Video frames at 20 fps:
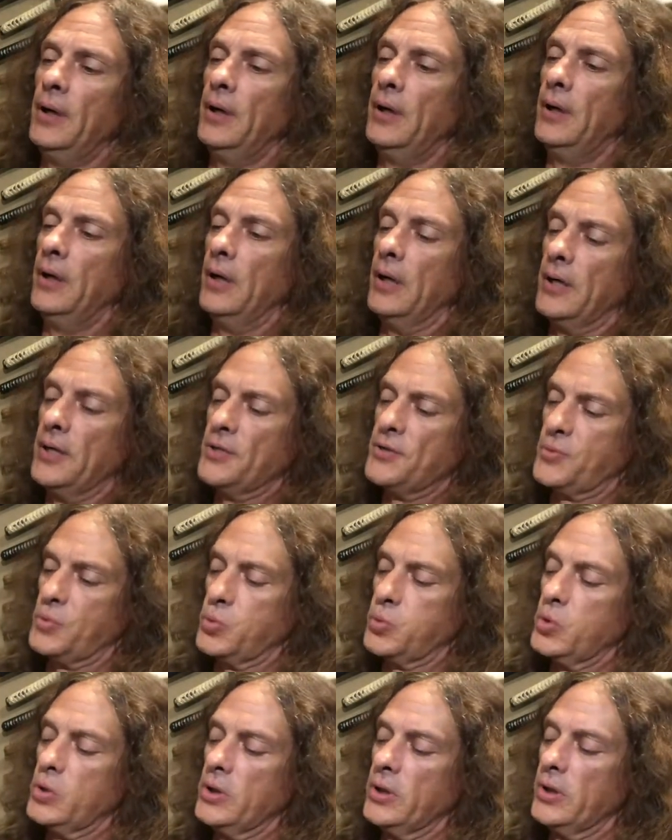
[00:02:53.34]
And it's
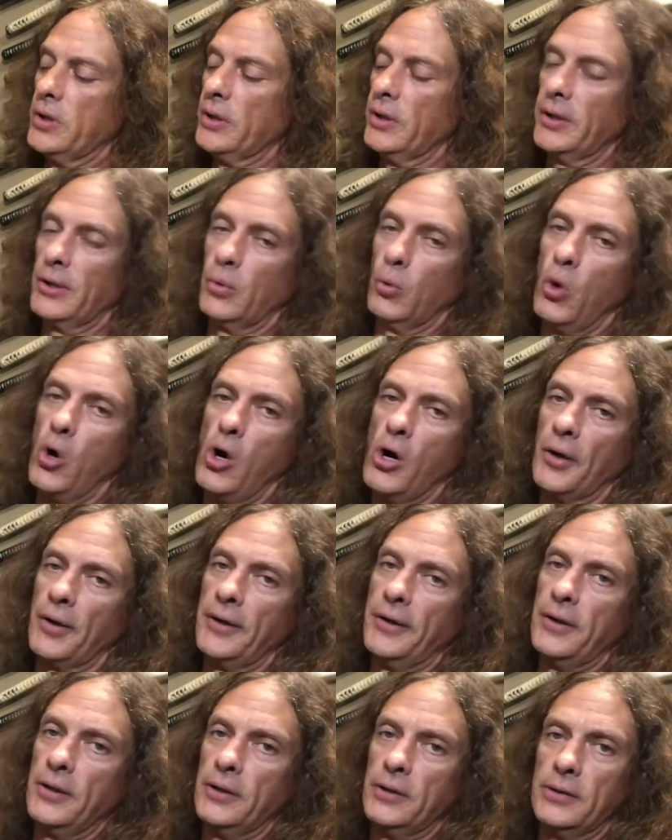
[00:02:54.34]
really
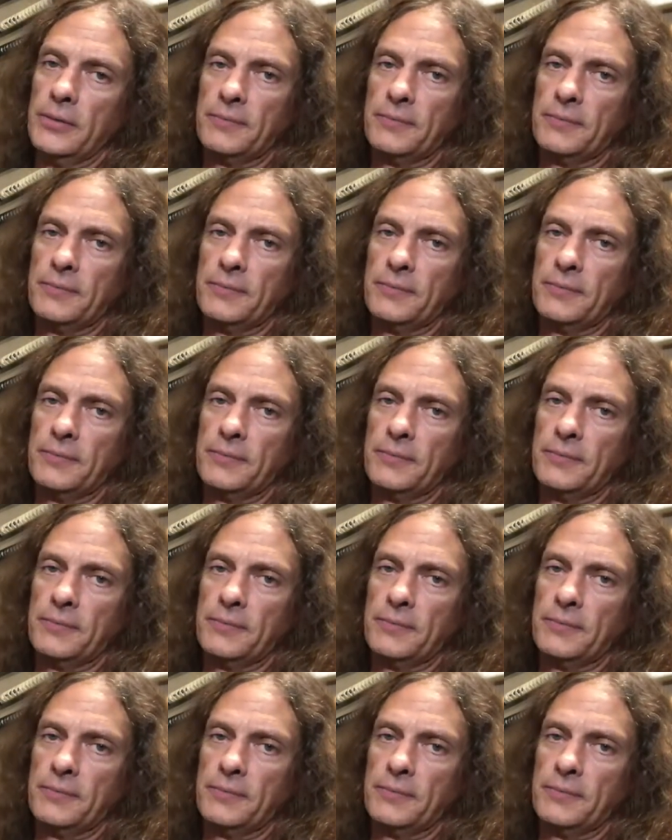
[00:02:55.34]
wonky.